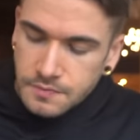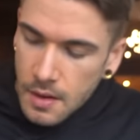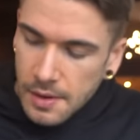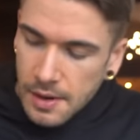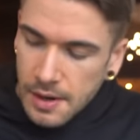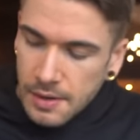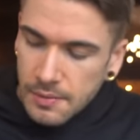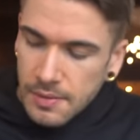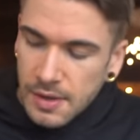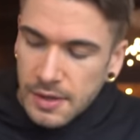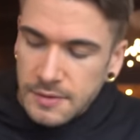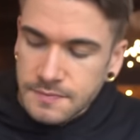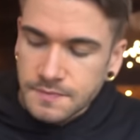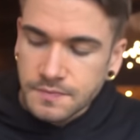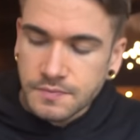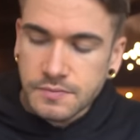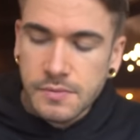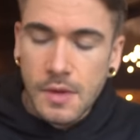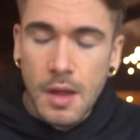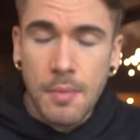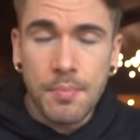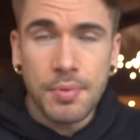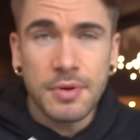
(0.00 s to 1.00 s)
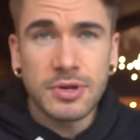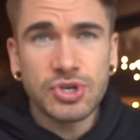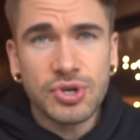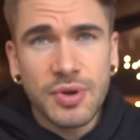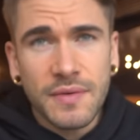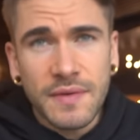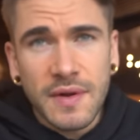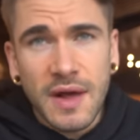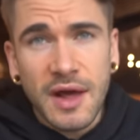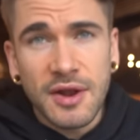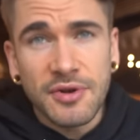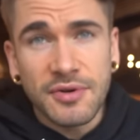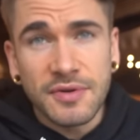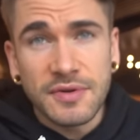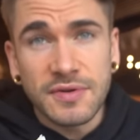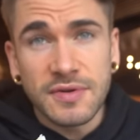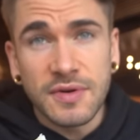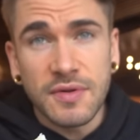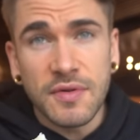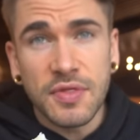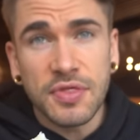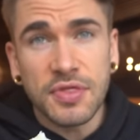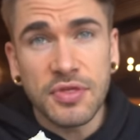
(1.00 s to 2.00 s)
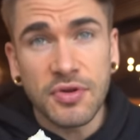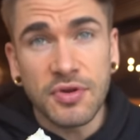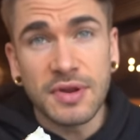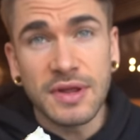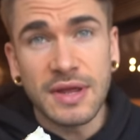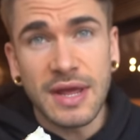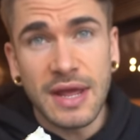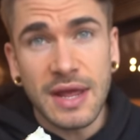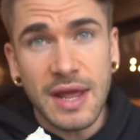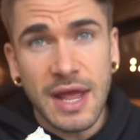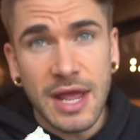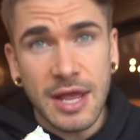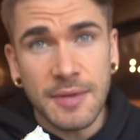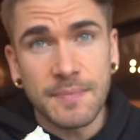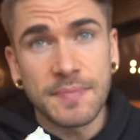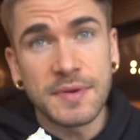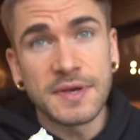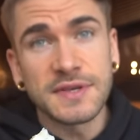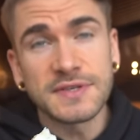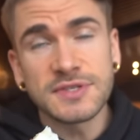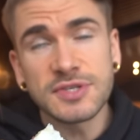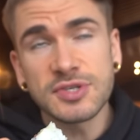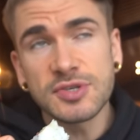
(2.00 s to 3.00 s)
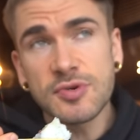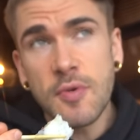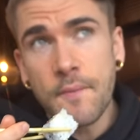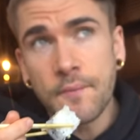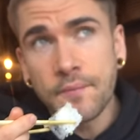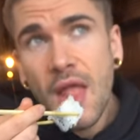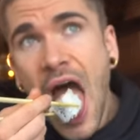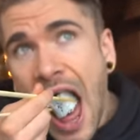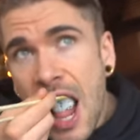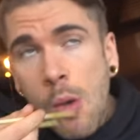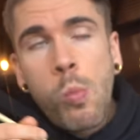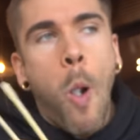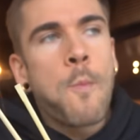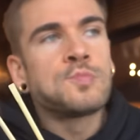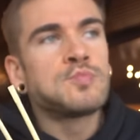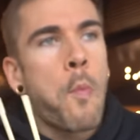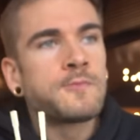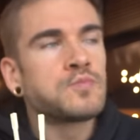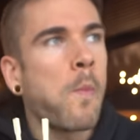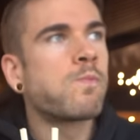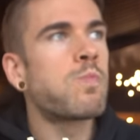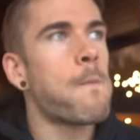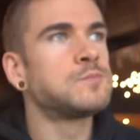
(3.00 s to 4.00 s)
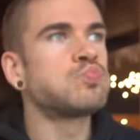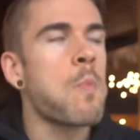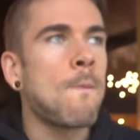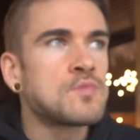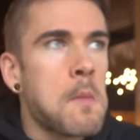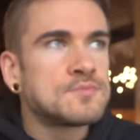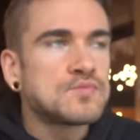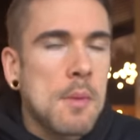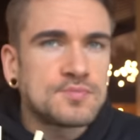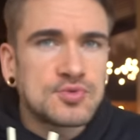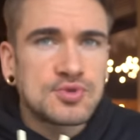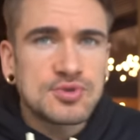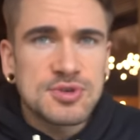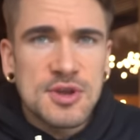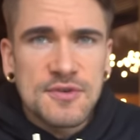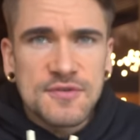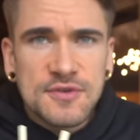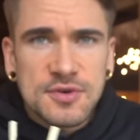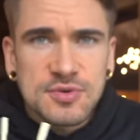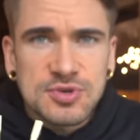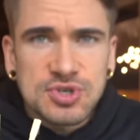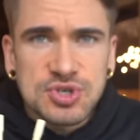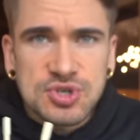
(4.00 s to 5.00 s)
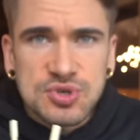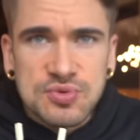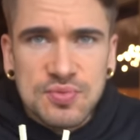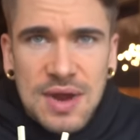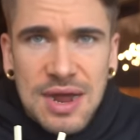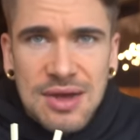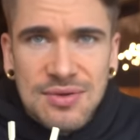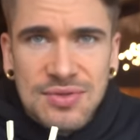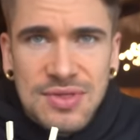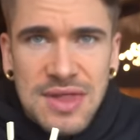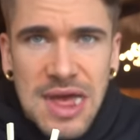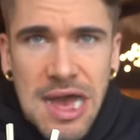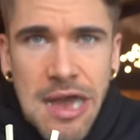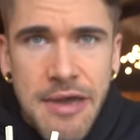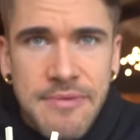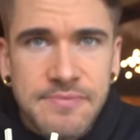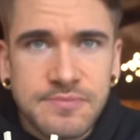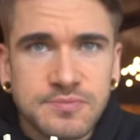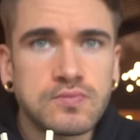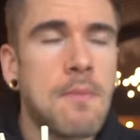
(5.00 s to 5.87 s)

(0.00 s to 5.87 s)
All right, well, I'm pretty sure with 138 pieces, so I feel we should round that.